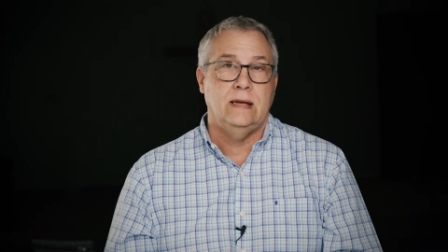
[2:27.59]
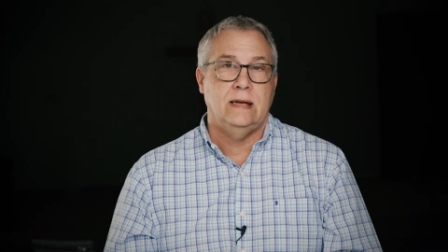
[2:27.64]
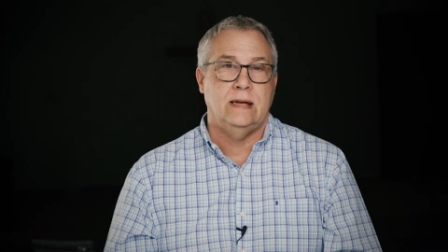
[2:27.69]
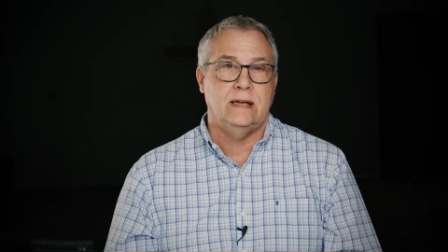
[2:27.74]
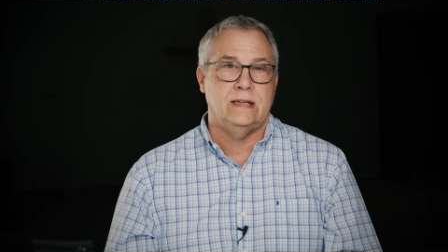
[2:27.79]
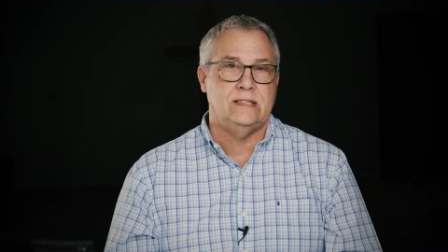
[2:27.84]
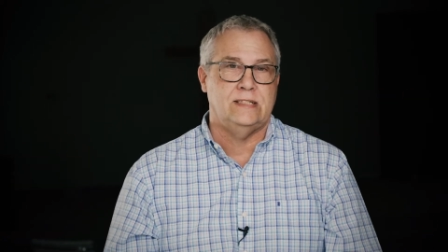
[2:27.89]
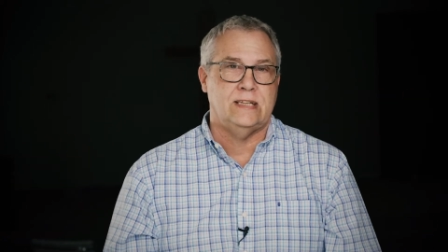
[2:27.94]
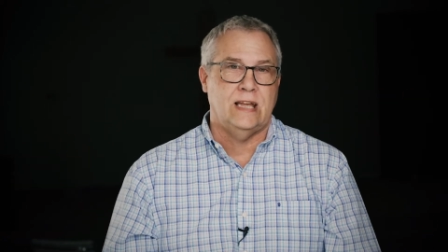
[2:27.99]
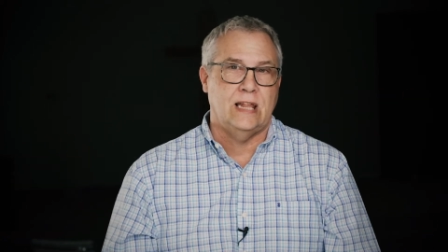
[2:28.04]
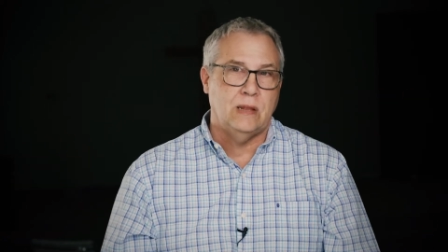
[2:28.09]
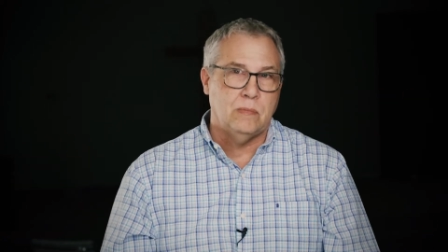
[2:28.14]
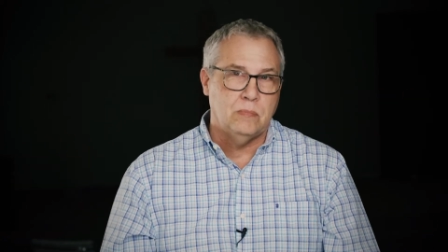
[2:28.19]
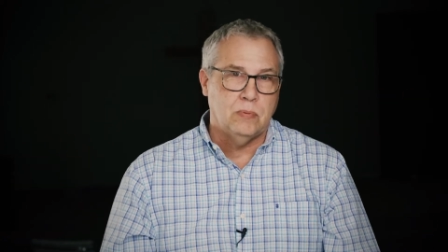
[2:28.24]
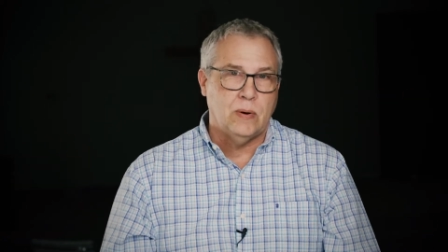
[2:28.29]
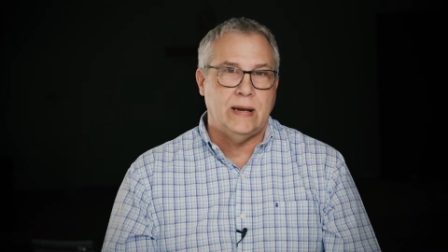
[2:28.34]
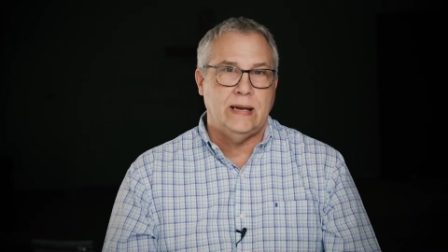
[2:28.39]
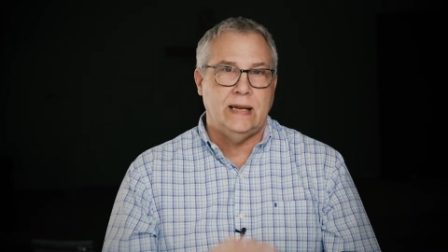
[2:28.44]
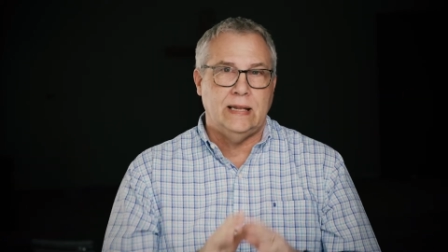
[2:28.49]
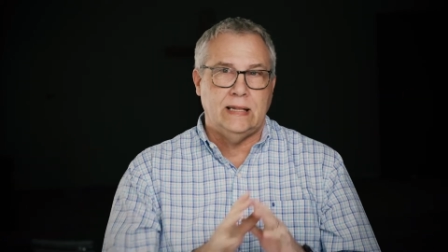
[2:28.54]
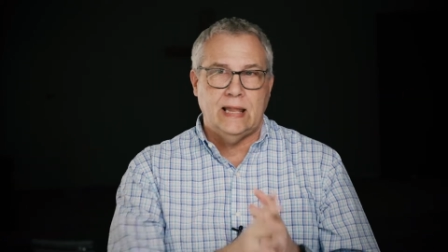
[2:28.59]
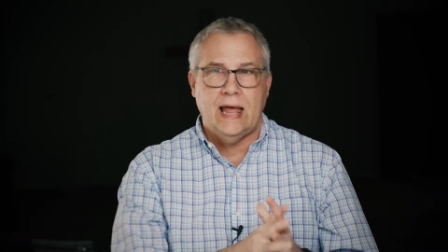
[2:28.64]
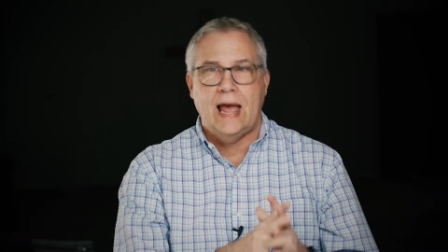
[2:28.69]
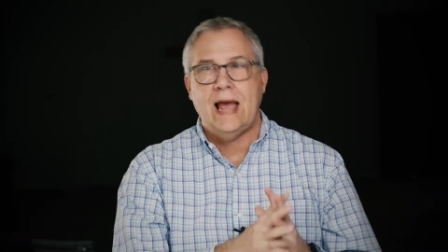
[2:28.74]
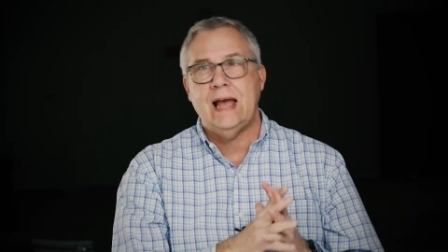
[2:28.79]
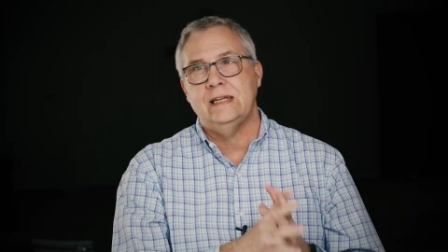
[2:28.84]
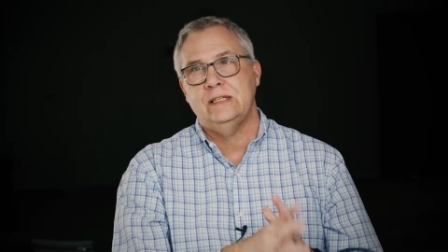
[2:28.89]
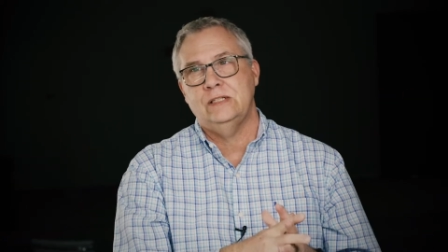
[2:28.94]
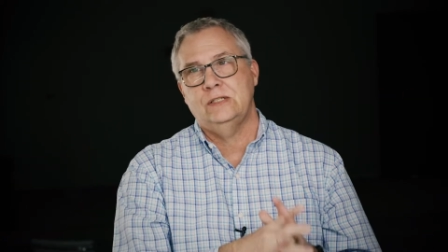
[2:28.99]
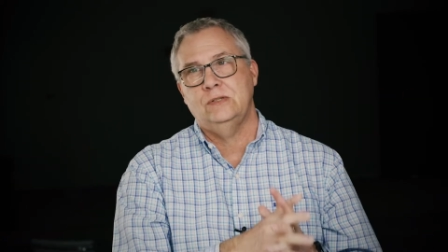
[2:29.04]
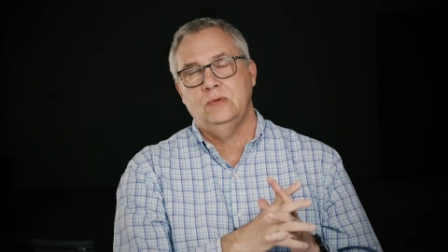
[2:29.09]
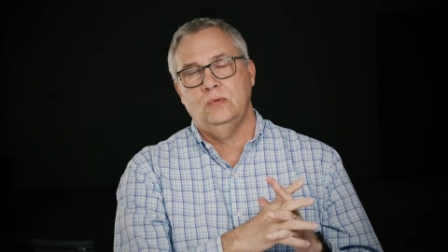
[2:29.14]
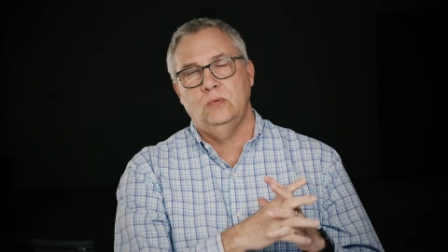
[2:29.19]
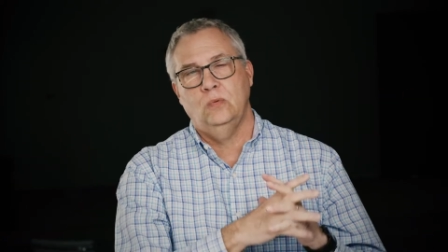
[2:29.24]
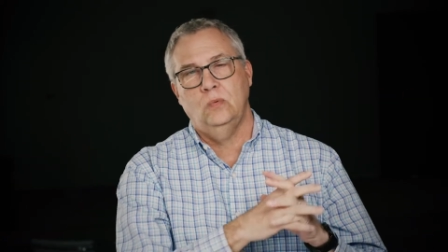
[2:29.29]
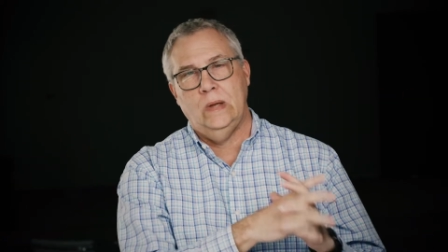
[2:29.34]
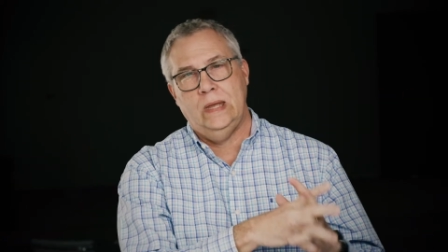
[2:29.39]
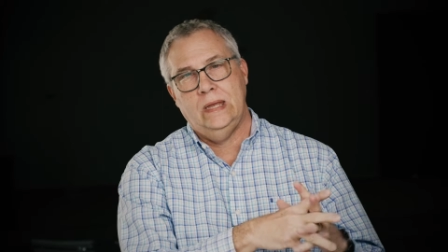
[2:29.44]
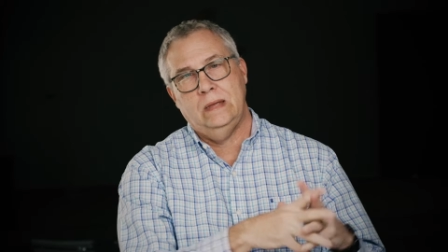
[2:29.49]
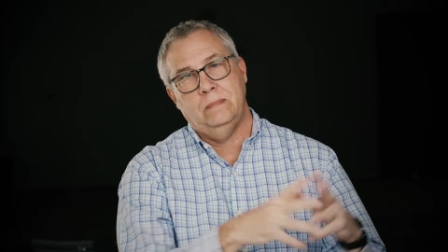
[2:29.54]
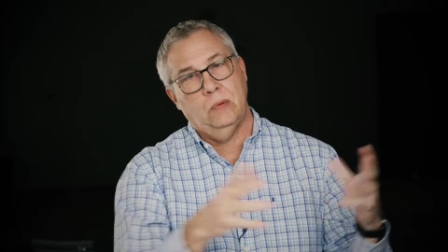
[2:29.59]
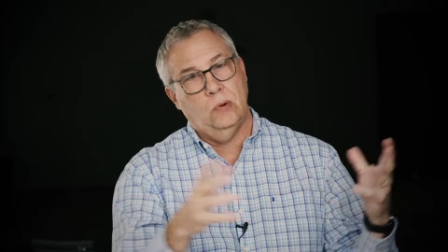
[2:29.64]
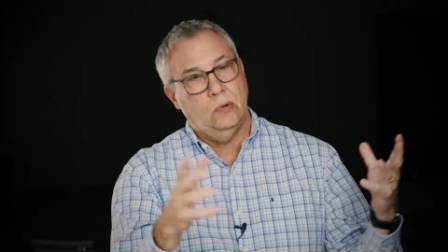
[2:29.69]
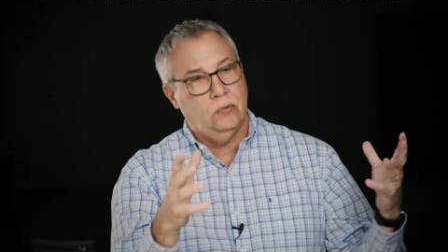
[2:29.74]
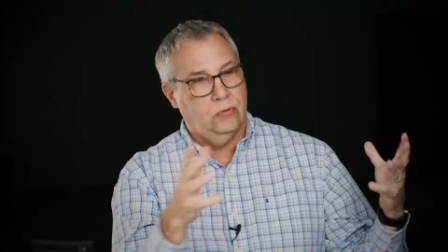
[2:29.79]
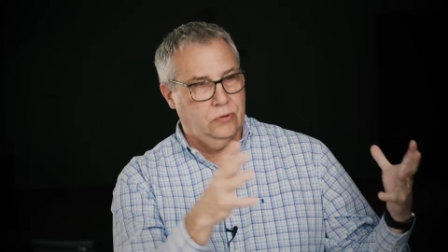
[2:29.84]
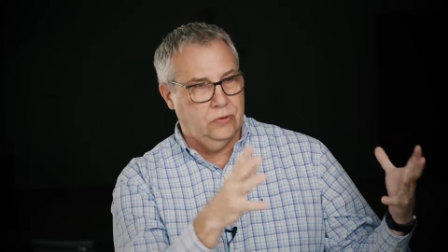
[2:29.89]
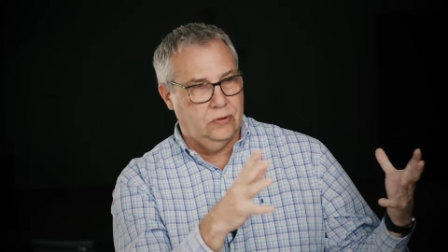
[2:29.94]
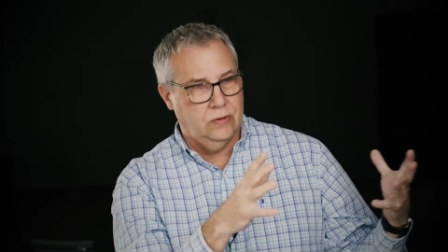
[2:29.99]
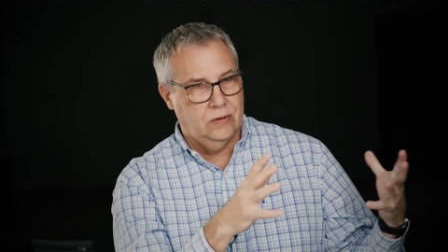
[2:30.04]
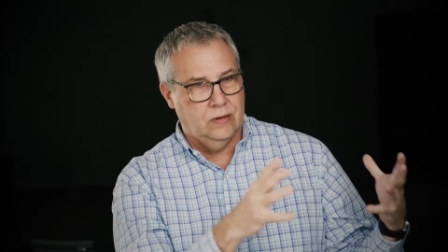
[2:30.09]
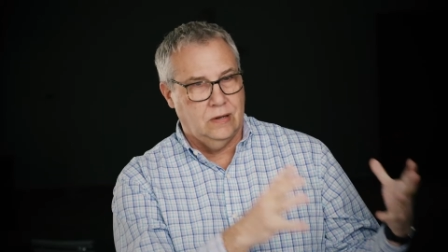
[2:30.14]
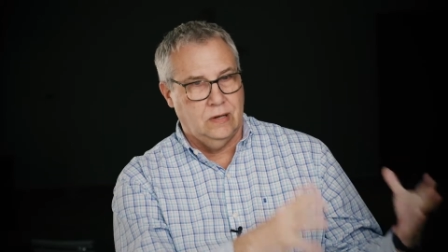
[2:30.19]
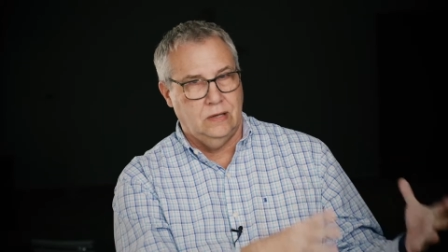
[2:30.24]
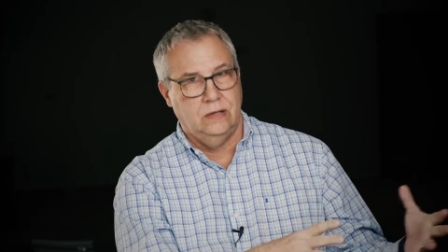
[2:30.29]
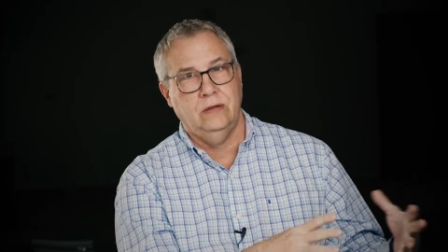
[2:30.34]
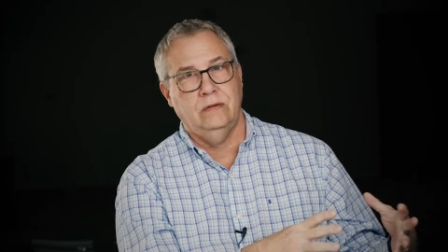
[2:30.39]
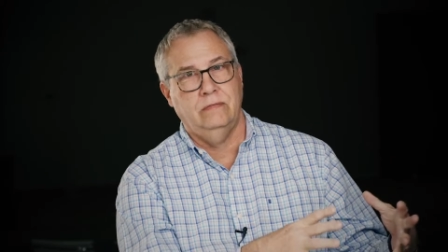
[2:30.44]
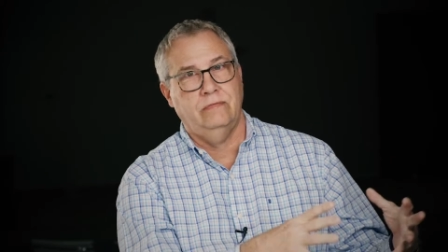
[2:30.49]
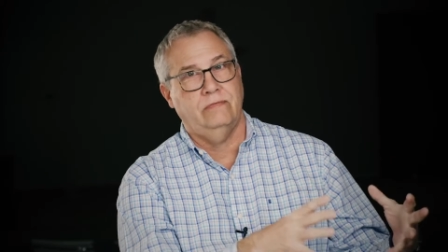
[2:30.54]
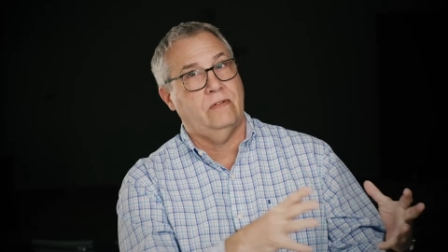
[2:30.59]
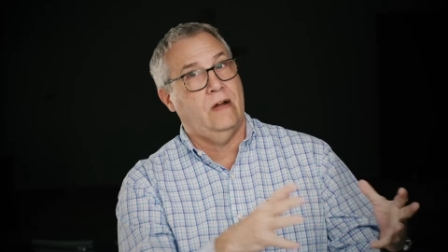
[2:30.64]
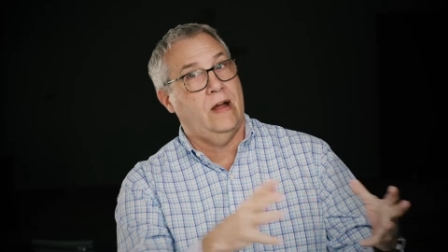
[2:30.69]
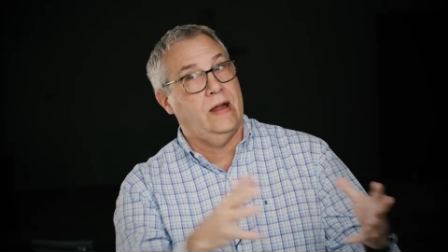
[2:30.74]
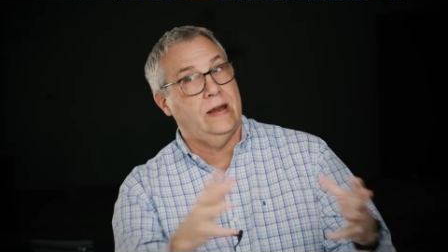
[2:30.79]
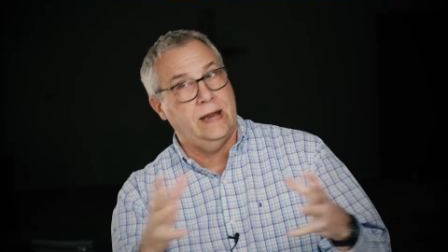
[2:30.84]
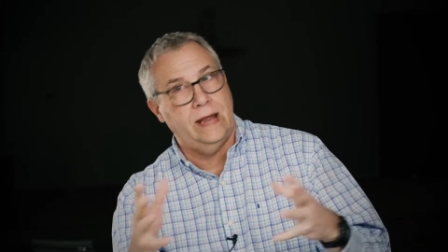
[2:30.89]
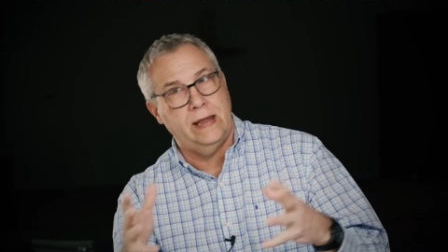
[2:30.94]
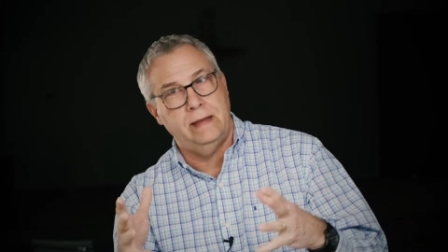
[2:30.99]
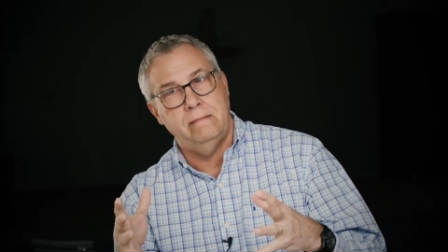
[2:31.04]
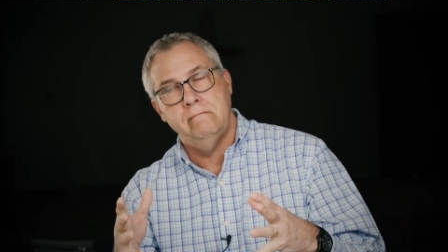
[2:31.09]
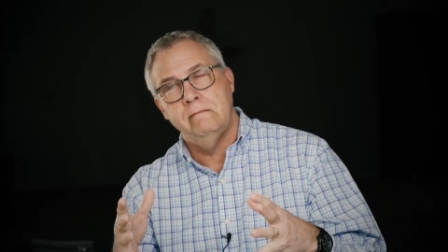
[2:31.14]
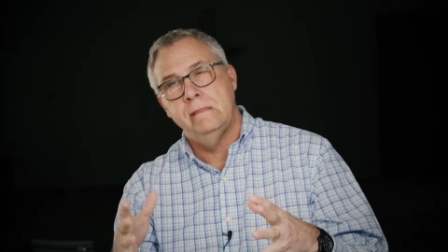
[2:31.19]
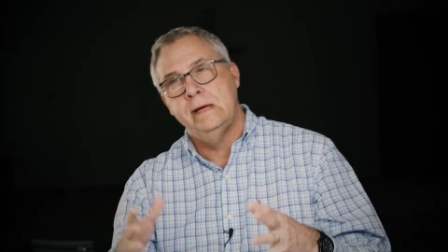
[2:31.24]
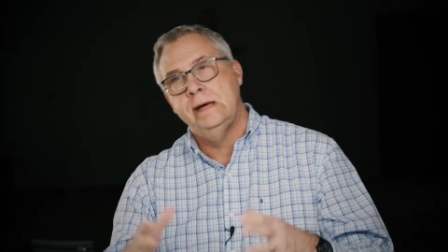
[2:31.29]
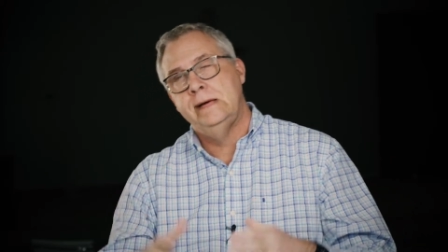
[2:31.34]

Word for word: uh, celebrated last week, both on Good Friday,